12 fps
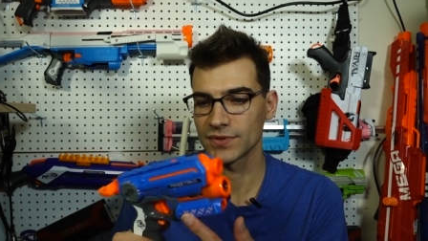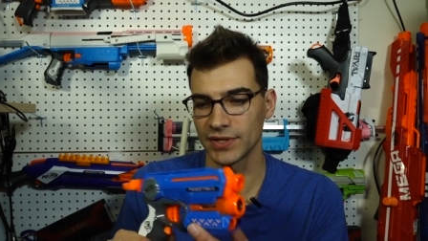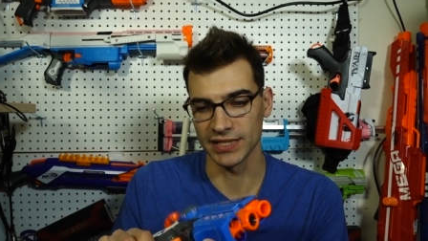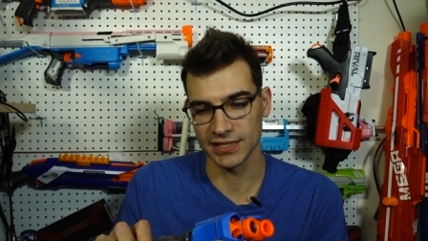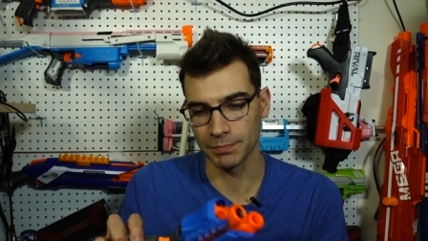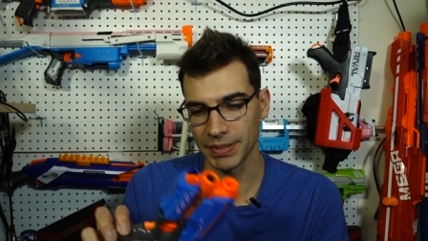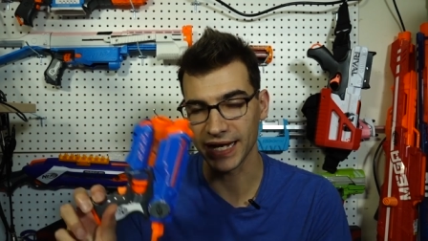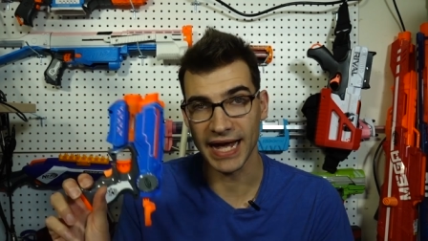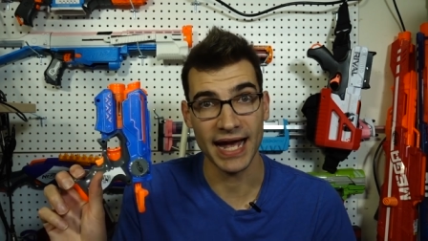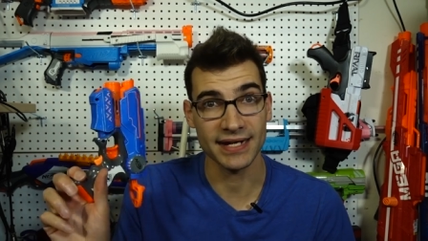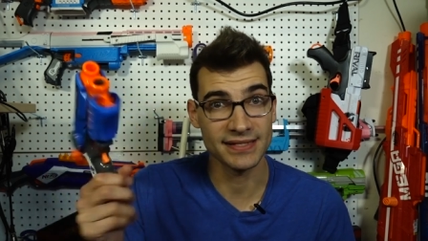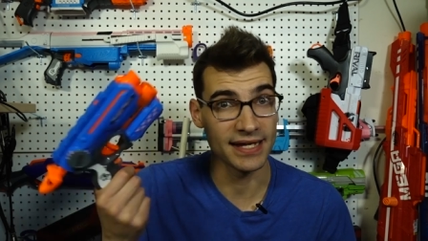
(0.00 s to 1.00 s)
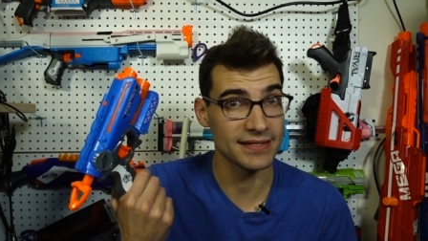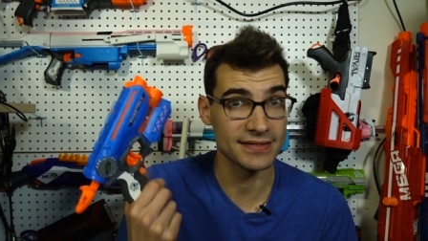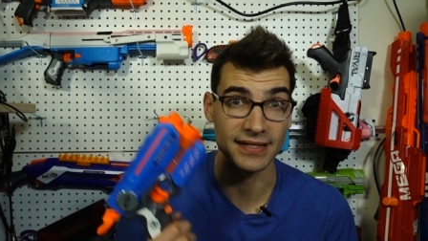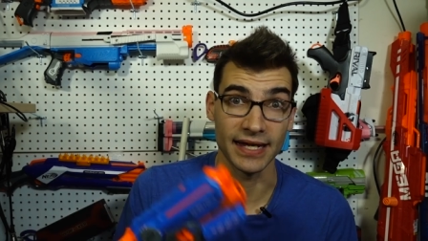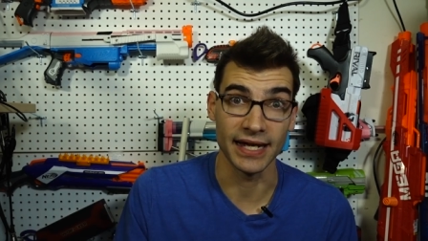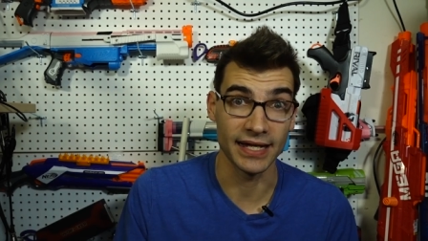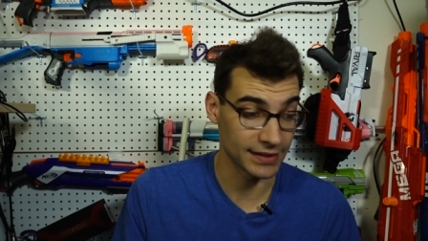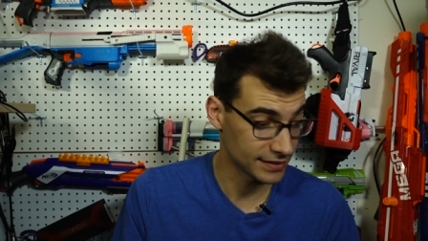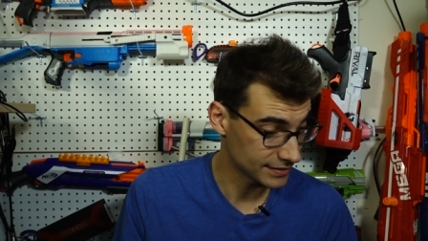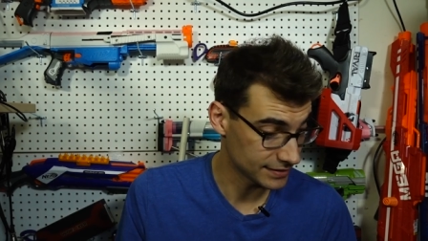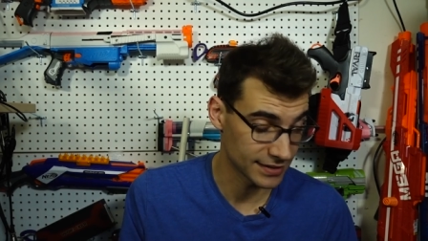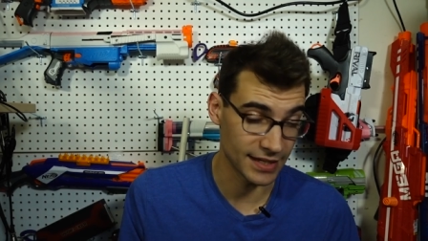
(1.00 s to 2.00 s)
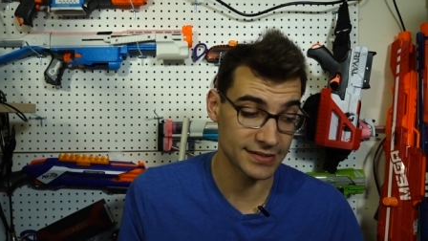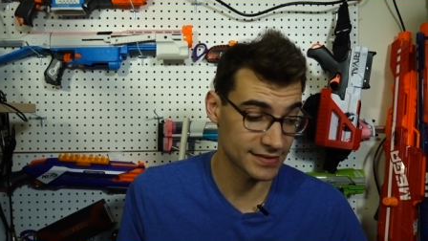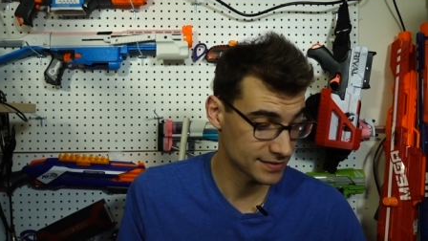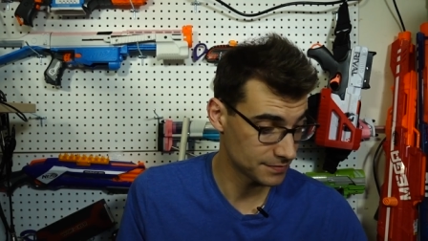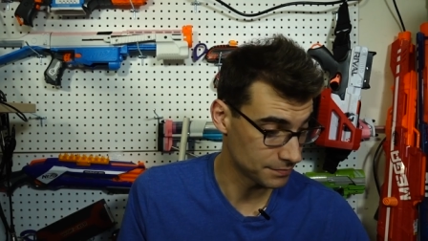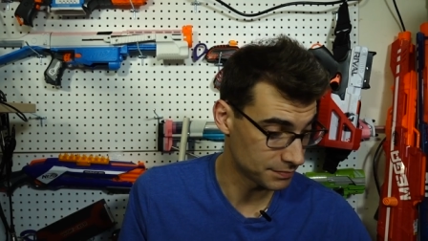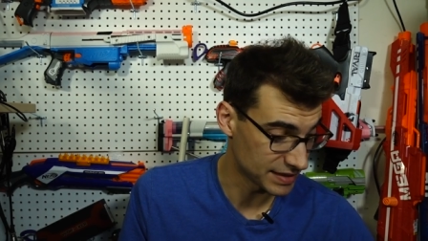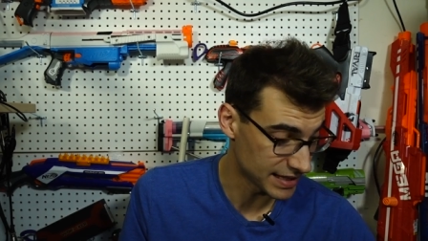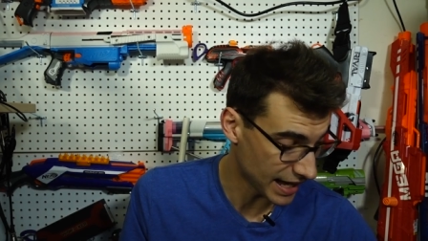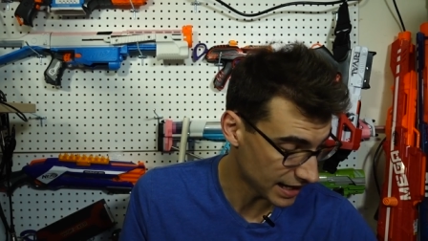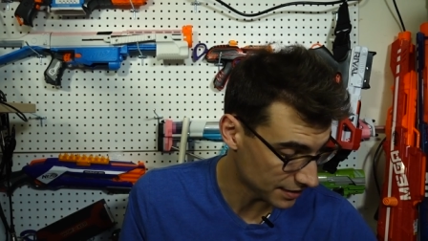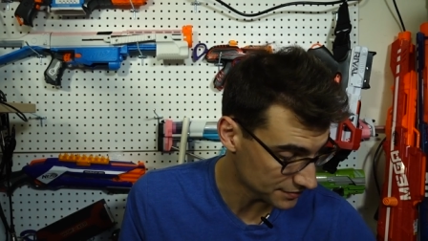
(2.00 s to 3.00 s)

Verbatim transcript: So I did some pink accents, and thus began.